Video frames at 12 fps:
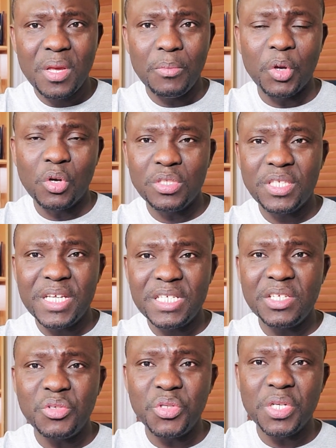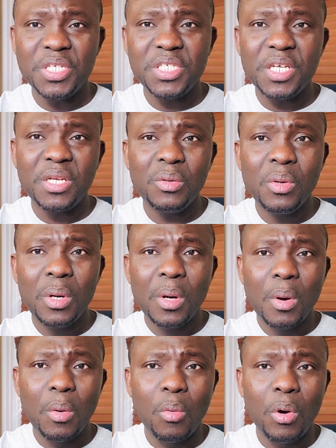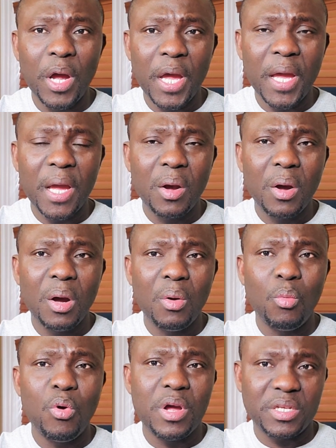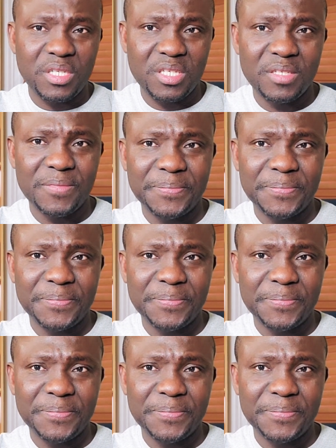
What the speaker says: because their situation were worse.